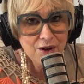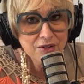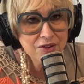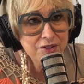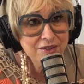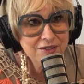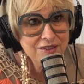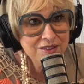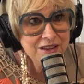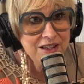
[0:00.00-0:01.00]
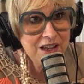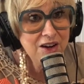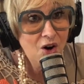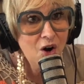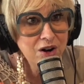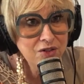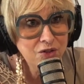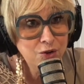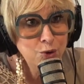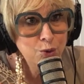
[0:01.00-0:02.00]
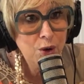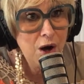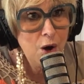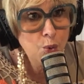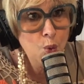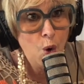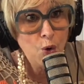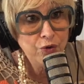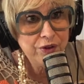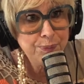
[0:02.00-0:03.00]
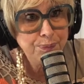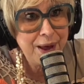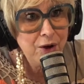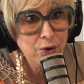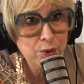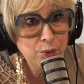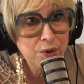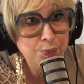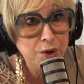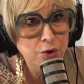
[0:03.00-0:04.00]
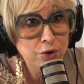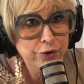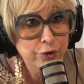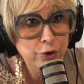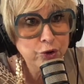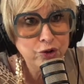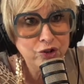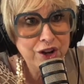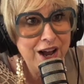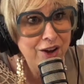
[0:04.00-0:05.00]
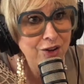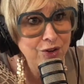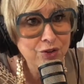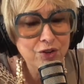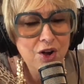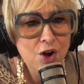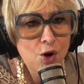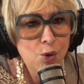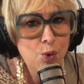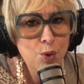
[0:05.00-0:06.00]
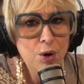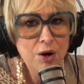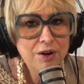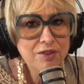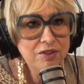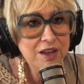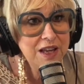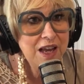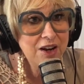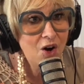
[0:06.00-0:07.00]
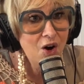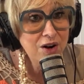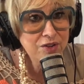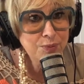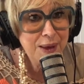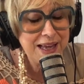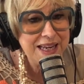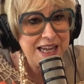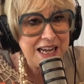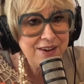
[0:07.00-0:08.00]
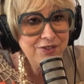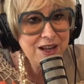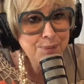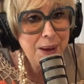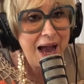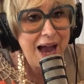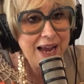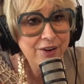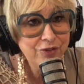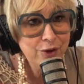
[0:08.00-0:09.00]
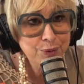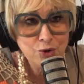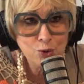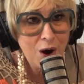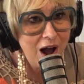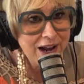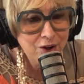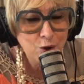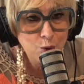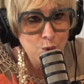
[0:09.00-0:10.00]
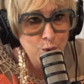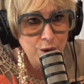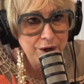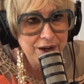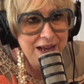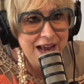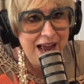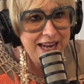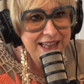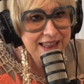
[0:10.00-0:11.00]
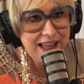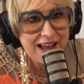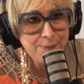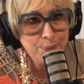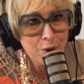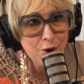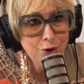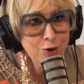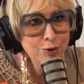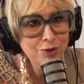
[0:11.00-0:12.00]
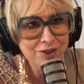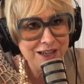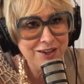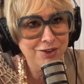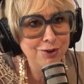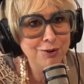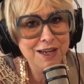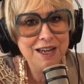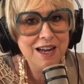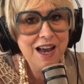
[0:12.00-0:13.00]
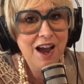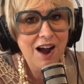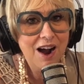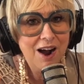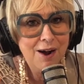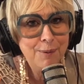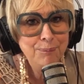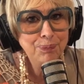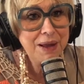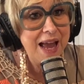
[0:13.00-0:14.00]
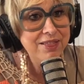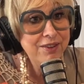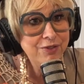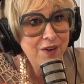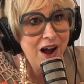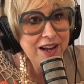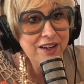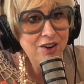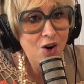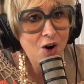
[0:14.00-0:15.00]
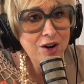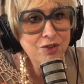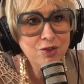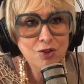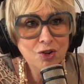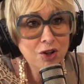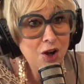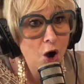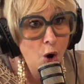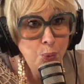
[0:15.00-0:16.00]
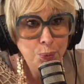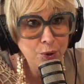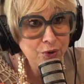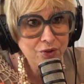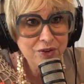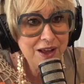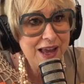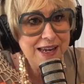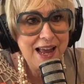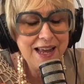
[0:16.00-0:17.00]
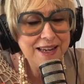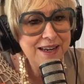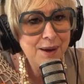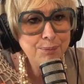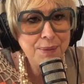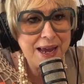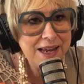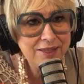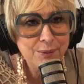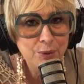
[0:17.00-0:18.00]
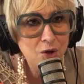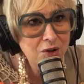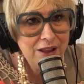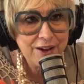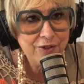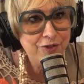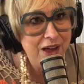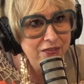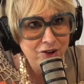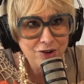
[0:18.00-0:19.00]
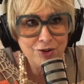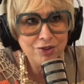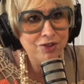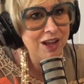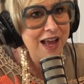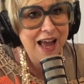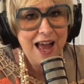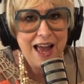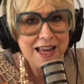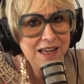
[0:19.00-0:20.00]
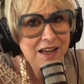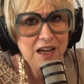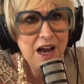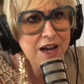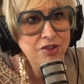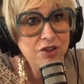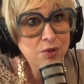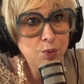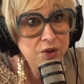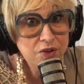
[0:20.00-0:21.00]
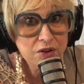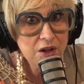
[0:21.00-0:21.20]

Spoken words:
to see an artist do a woven belt with beautiful shells, or to see an artist make an evening bag from a dried gourd and then lay pearls into it. And to find an artist who took opals and ended up making them look like feathers. And I just was